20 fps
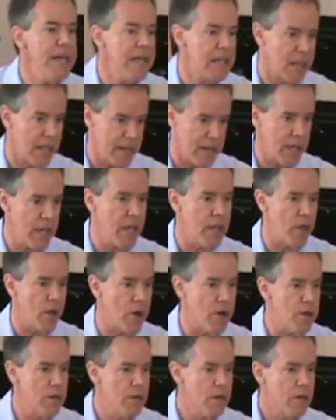healing
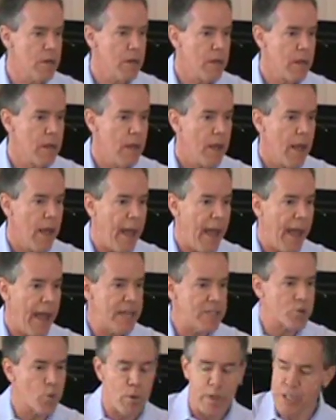here,
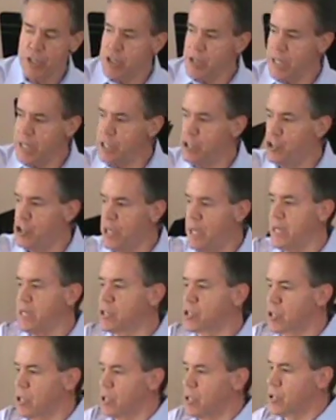as we see
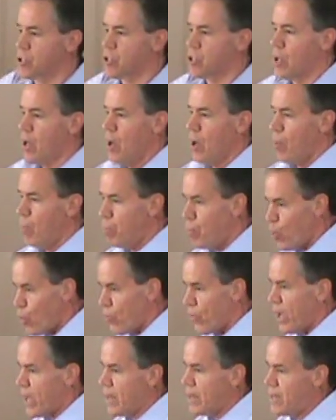Jesus
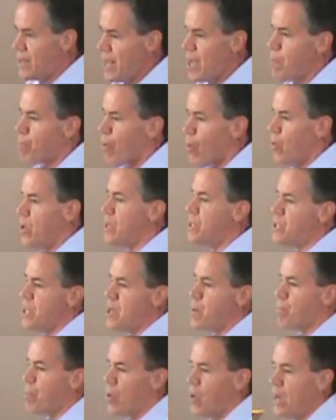moving deeper and
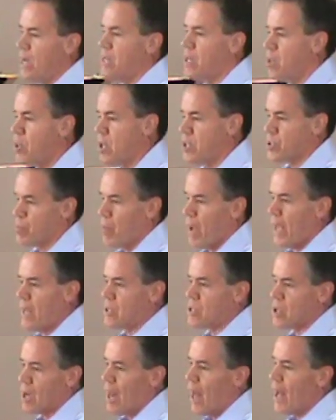deeper into this
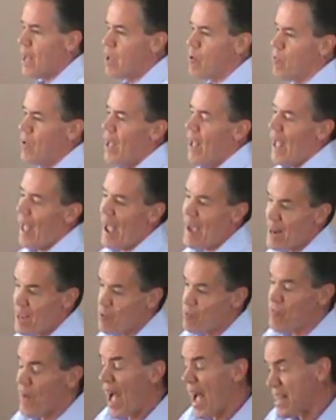man's life. And
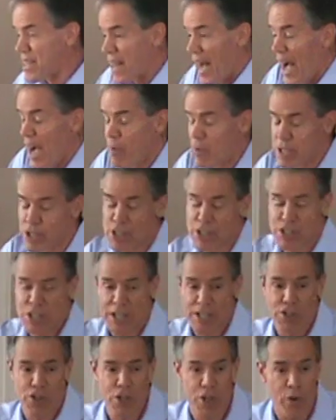in fact, I would
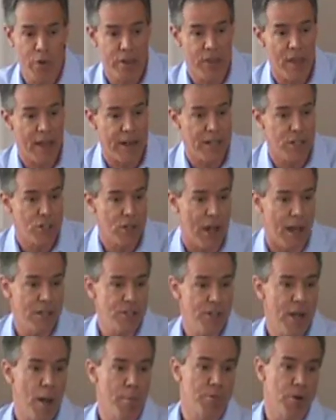suggest to you that in
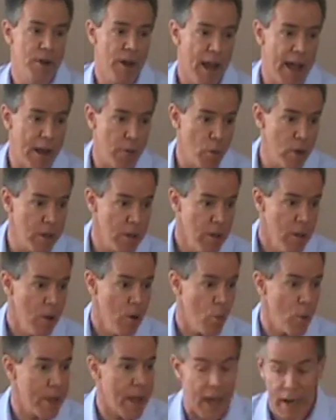John chapter 9,
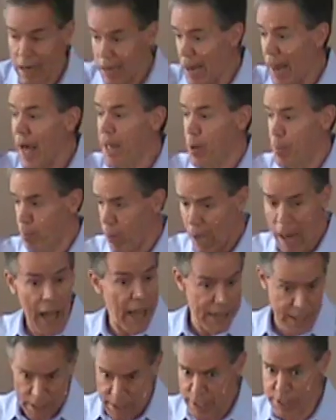we, we got a lot of
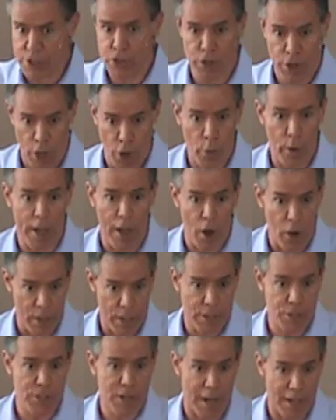blindness going
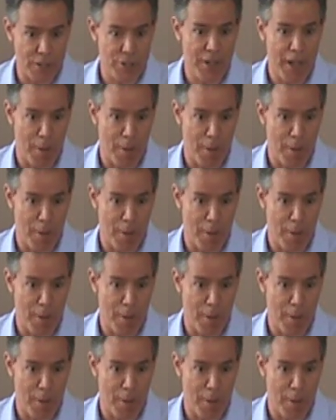on in John